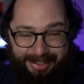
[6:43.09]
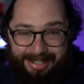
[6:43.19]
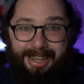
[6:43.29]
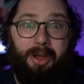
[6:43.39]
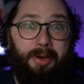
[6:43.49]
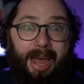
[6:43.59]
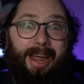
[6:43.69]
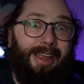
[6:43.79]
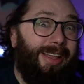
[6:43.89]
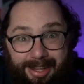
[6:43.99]
and it's like,
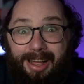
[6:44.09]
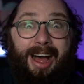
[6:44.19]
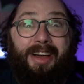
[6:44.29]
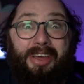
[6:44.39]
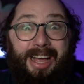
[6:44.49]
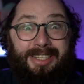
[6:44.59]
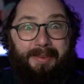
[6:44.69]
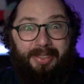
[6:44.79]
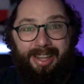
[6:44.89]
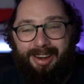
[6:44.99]
okay, I've got
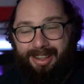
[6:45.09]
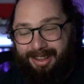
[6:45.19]
something.